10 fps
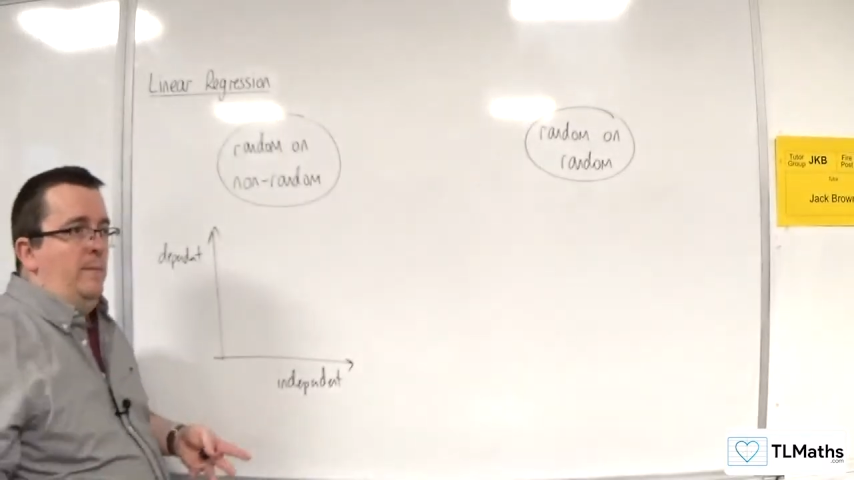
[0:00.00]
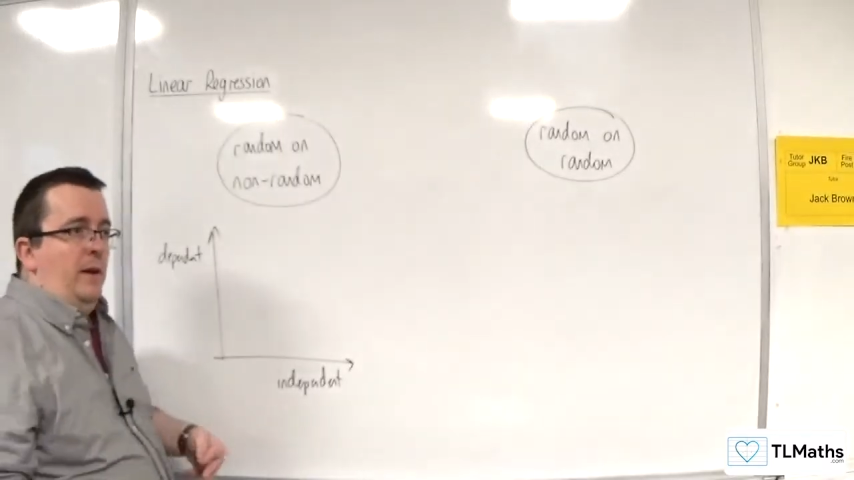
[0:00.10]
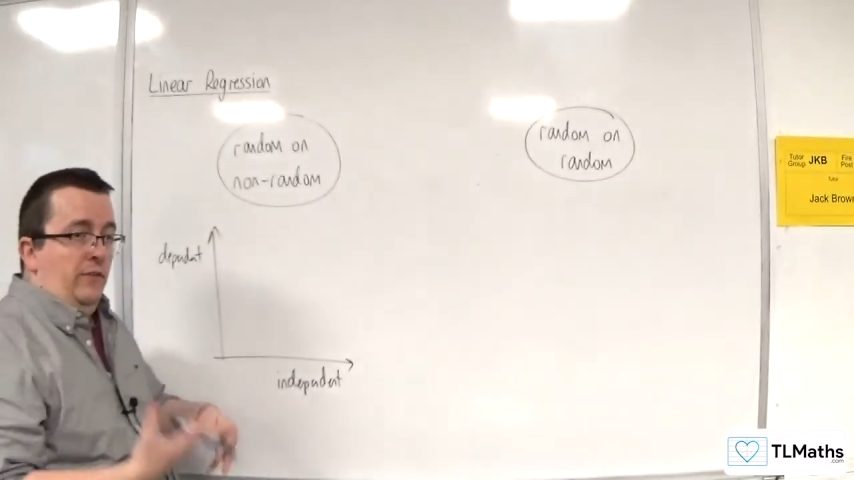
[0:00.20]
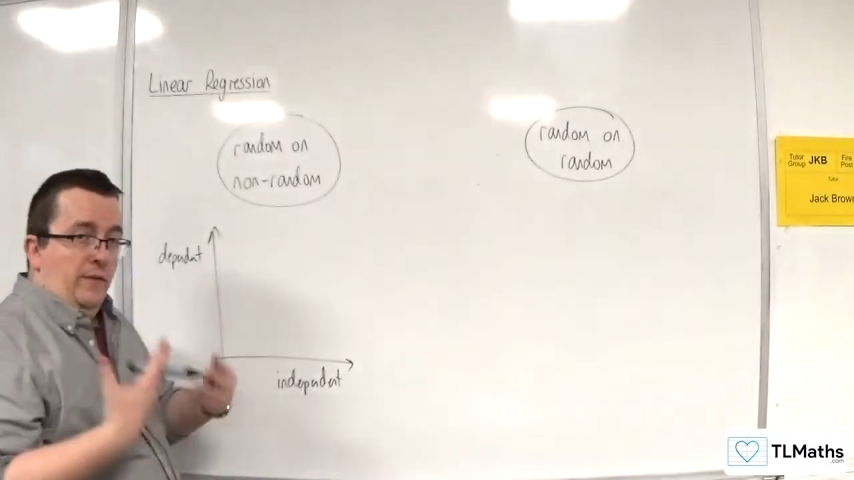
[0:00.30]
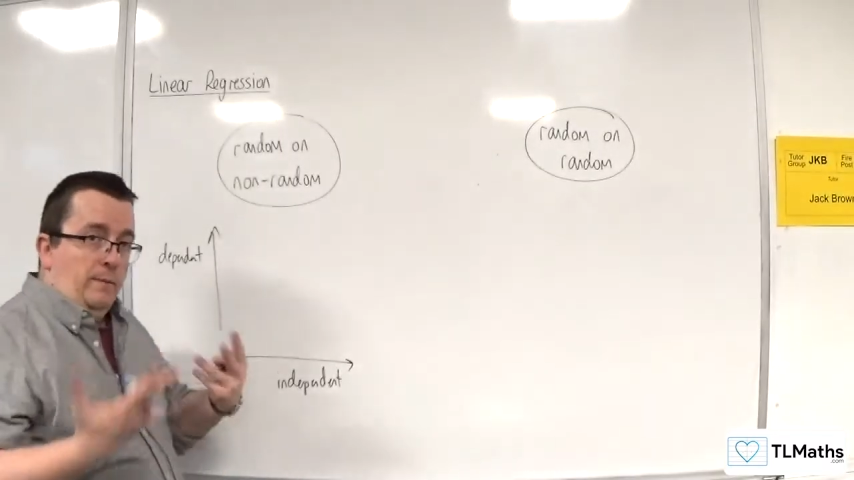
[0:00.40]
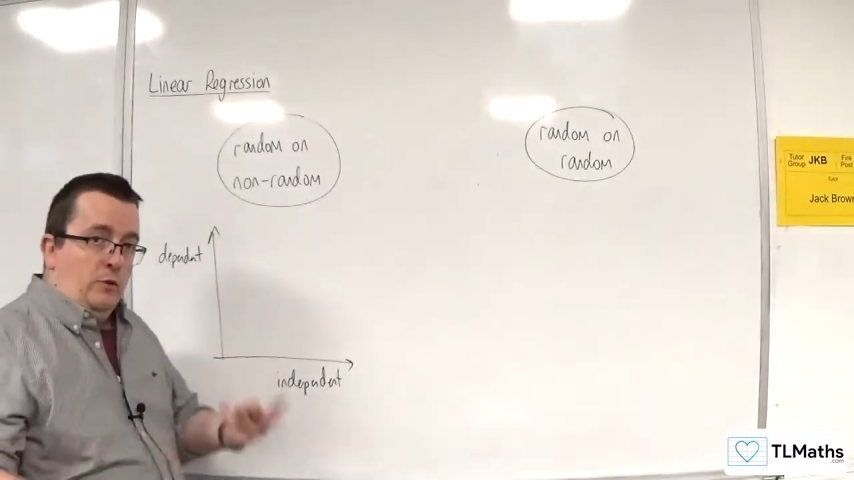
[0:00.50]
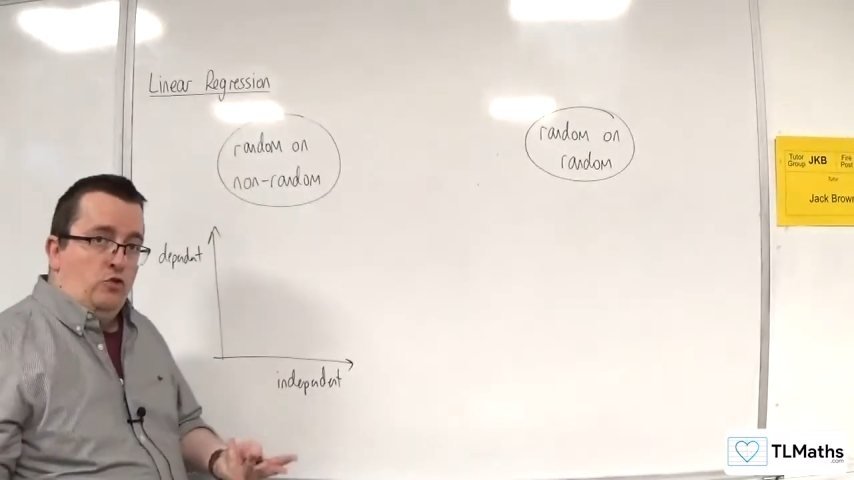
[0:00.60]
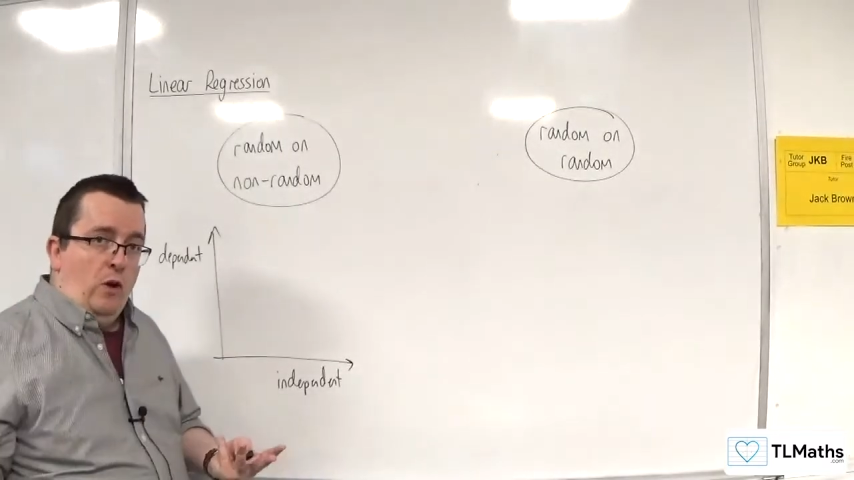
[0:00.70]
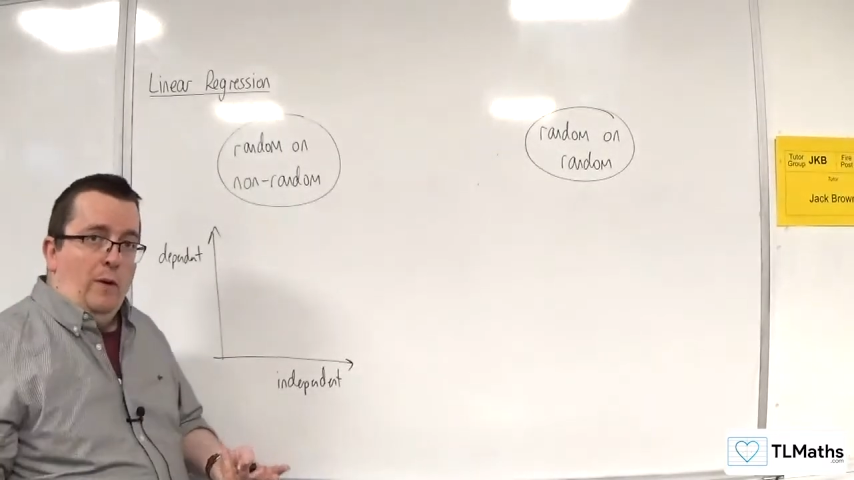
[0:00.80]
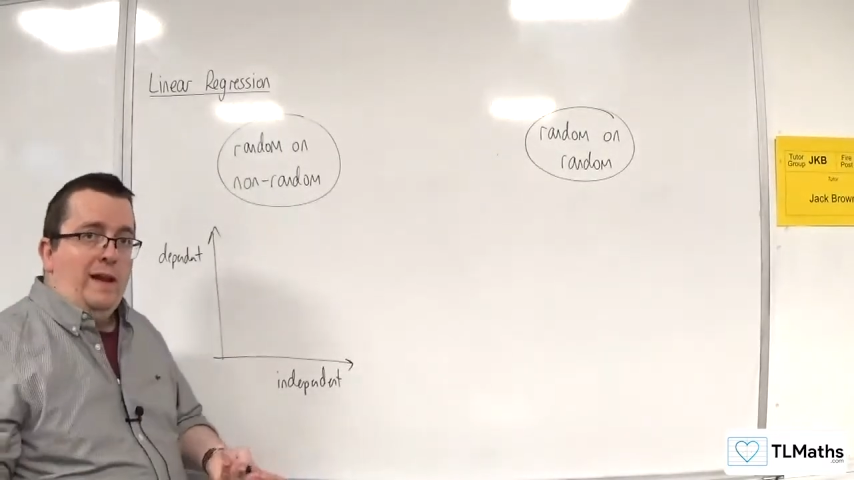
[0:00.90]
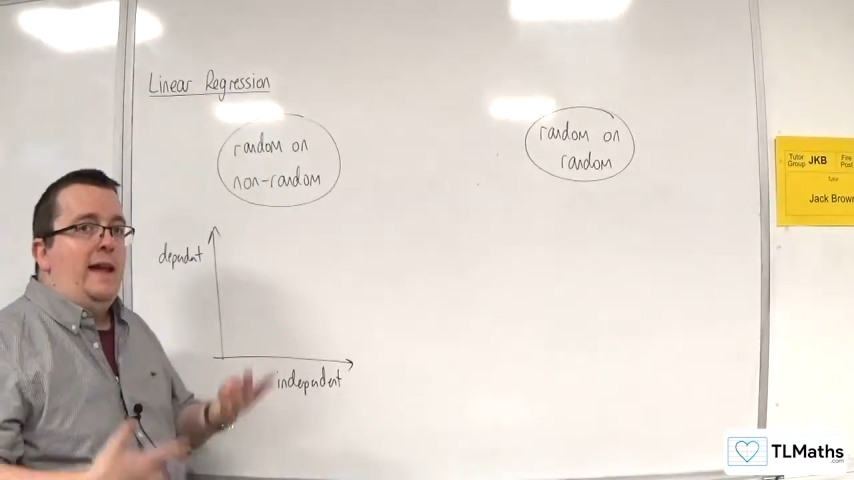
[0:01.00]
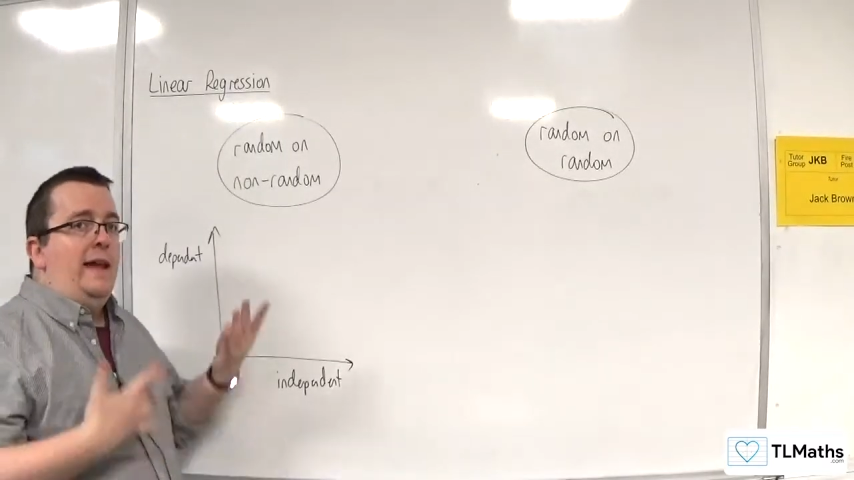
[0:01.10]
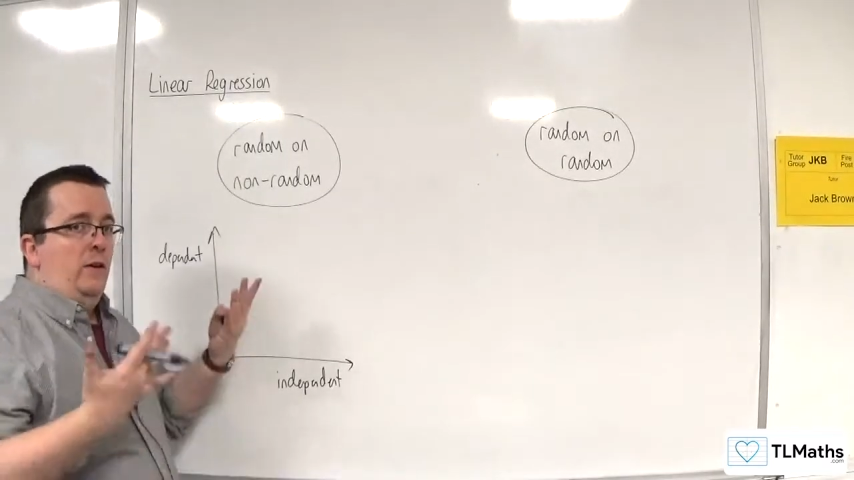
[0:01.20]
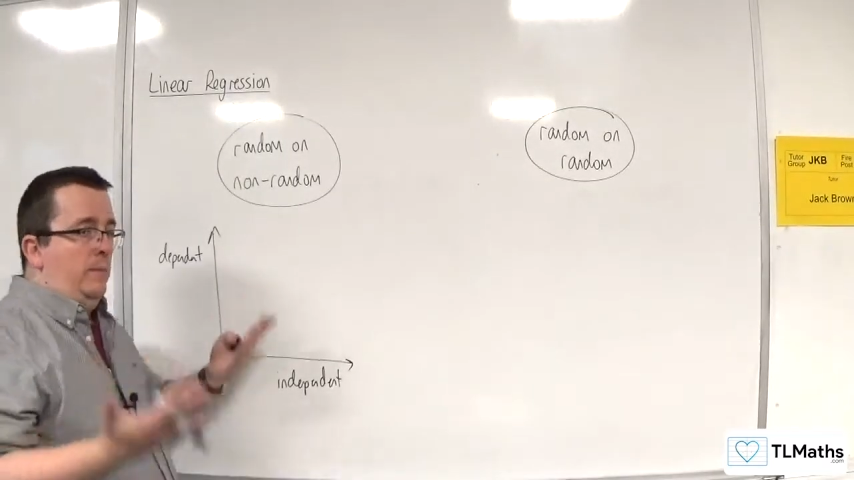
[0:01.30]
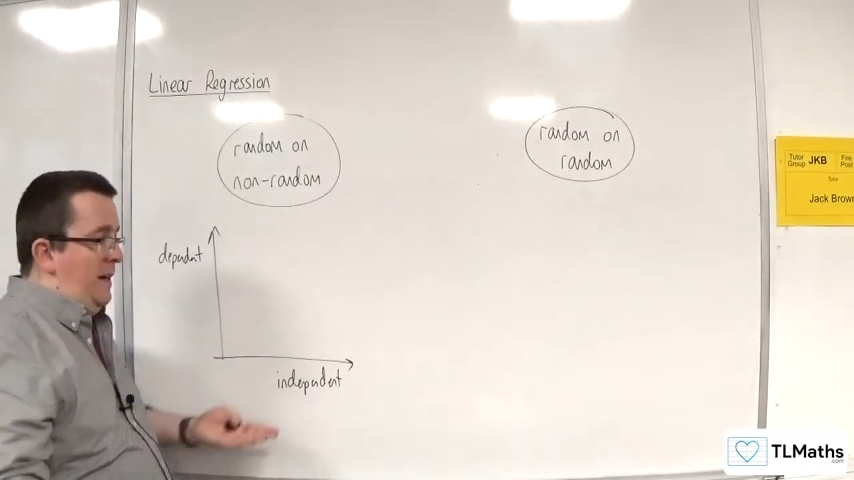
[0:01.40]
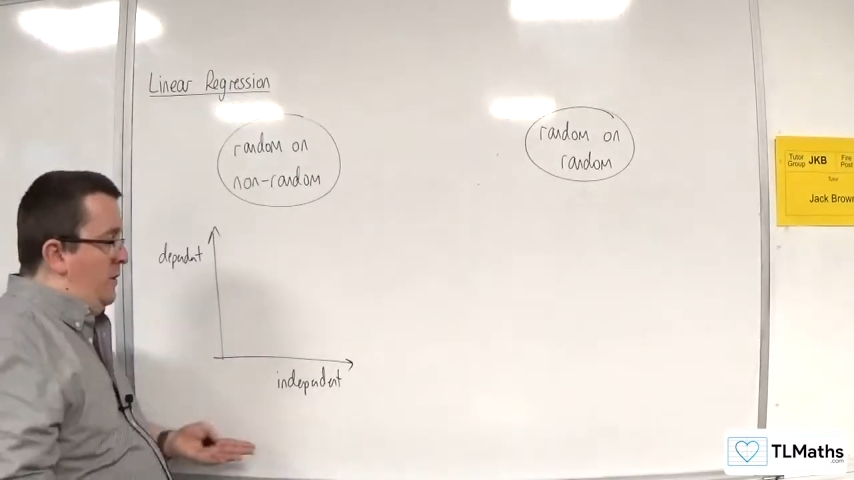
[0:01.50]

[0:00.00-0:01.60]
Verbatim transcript: Because if I'm controlling it, it will be